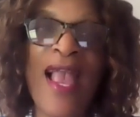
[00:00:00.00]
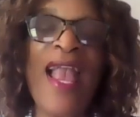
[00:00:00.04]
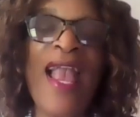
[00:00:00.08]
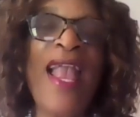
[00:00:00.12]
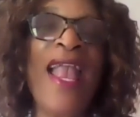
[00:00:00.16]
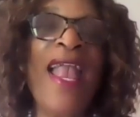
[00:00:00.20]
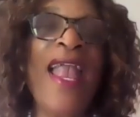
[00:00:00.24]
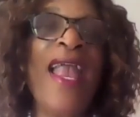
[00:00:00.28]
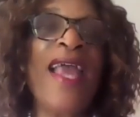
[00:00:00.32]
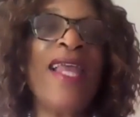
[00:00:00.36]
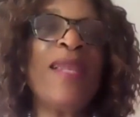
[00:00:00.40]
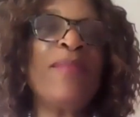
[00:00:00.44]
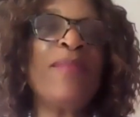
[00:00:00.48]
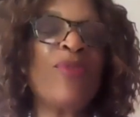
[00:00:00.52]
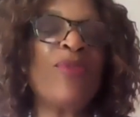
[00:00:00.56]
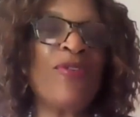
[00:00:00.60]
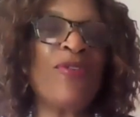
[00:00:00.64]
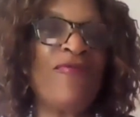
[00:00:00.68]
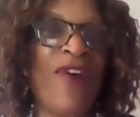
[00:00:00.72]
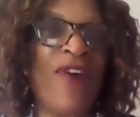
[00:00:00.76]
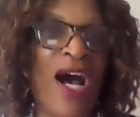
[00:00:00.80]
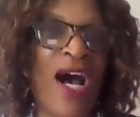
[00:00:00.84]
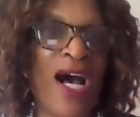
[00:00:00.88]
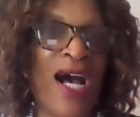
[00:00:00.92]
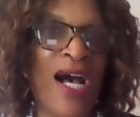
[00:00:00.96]
and
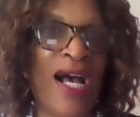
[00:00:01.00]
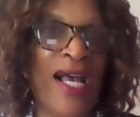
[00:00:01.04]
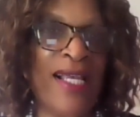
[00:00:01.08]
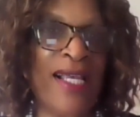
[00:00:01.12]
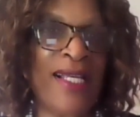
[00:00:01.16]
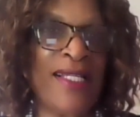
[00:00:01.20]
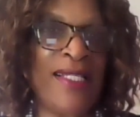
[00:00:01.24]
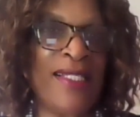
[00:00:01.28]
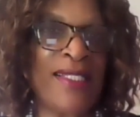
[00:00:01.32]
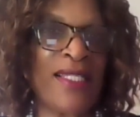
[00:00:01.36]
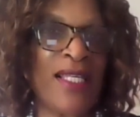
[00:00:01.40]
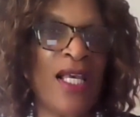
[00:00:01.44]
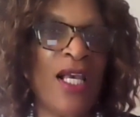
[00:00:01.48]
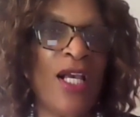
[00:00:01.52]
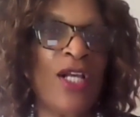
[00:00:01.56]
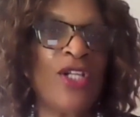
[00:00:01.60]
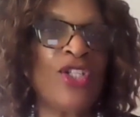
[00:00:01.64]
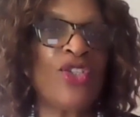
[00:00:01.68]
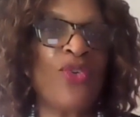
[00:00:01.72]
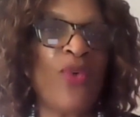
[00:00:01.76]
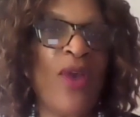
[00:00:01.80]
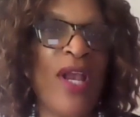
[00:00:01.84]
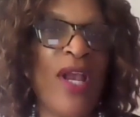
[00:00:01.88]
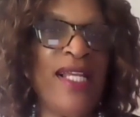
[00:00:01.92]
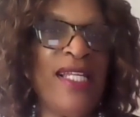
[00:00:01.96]
provides
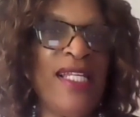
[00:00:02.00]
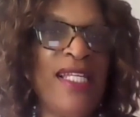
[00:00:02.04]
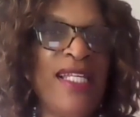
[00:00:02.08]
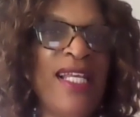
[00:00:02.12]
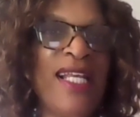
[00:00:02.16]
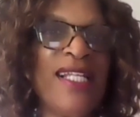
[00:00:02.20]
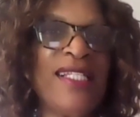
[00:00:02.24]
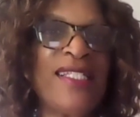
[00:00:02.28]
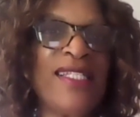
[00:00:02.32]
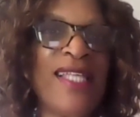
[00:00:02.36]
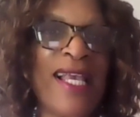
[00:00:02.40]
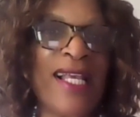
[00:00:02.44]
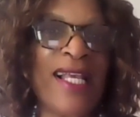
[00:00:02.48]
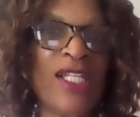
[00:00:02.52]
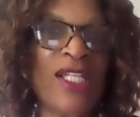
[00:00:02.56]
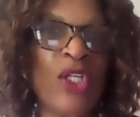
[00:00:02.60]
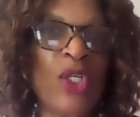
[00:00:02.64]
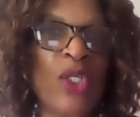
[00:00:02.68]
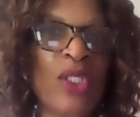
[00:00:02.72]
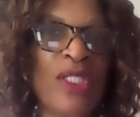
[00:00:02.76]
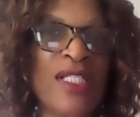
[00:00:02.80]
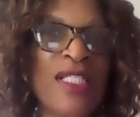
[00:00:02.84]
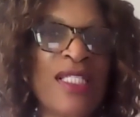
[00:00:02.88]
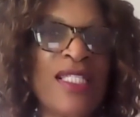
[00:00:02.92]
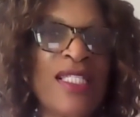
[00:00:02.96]
training and
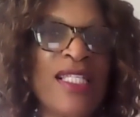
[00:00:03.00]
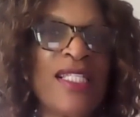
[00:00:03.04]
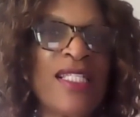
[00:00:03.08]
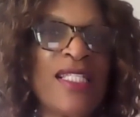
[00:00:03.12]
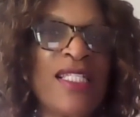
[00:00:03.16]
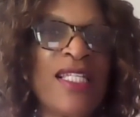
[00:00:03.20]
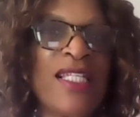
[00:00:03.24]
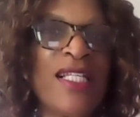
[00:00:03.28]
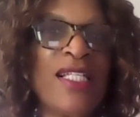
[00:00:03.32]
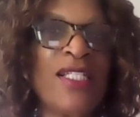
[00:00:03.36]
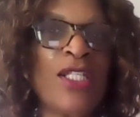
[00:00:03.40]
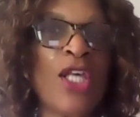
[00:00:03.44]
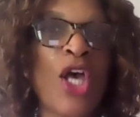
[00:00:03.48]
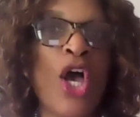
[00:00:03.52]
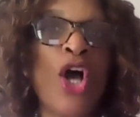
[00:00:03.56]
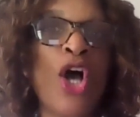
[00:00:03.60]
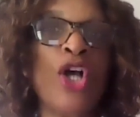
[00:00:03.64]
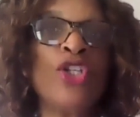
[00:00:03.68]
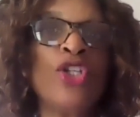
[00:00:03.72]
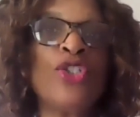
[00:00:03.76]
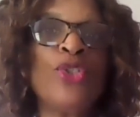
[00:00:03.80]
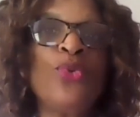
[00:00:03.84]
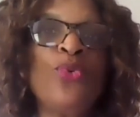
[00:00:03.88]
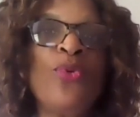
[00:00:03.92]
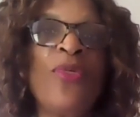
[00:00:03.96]
technical assistance
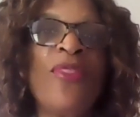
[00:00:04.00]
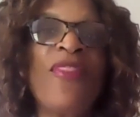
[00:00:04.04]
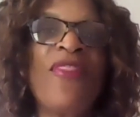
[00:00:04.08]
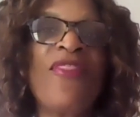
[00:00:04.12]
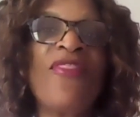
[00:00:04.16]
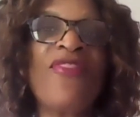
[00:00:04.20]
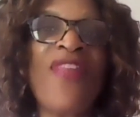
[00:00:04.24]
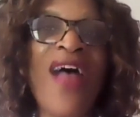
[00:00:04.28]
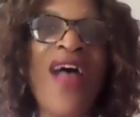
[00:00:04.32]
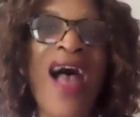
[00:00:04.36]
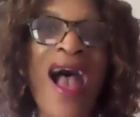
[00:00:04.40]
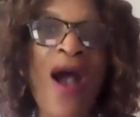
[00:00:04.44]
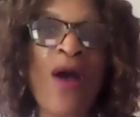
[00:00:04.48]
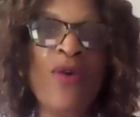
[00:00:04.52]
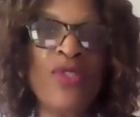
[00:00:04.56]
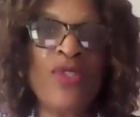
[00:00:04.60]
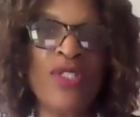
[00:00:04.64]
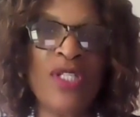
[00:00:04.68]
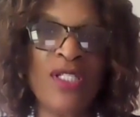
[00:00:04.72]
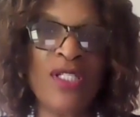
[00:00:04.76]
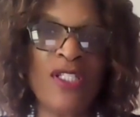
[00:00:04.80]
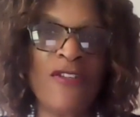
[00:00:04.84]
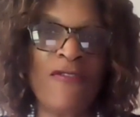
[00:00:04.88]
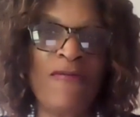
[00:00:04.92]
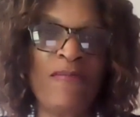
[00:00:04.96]
to
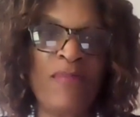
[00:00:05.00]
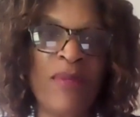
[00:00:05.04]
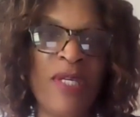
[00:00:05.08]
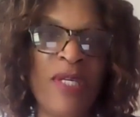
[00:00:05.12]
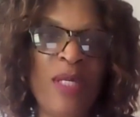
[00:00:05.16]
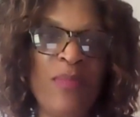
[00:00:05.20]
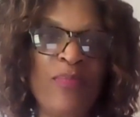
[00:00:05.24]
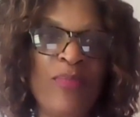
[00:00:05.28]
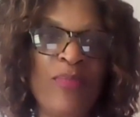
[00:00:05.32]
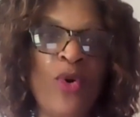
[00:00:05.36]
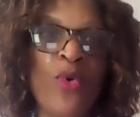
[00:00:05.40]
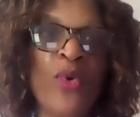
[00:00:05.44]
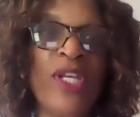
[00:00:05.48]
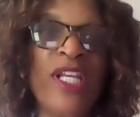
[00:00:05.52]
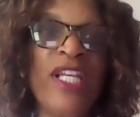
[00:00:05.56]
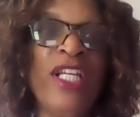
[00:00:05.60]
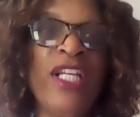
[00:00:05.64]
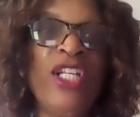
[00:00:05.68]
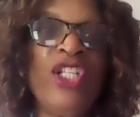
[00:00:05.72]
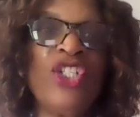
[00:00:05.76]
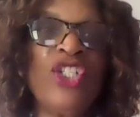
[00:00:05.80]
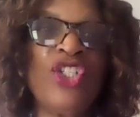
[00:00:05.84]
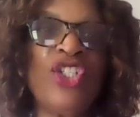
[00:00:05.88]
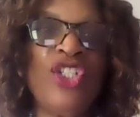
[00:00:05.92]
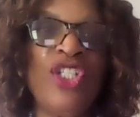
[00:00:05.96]
thousands of people
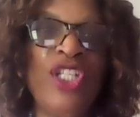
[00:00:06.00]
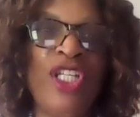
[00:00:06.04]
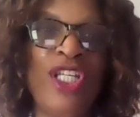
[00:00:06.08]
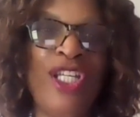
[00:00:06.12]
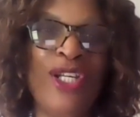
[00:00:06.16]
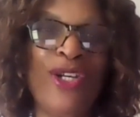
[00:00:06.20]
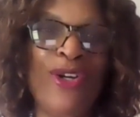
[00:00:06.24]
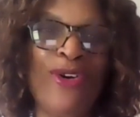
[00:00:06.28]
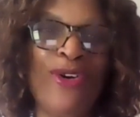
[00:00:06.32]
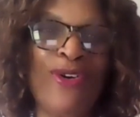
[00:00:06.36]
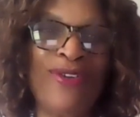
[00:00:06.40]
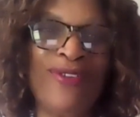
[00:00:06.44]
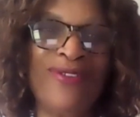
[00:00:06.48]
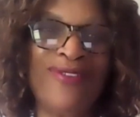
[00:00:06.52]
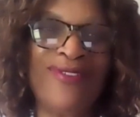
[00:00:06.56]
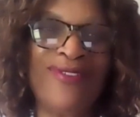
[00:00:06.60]
each year.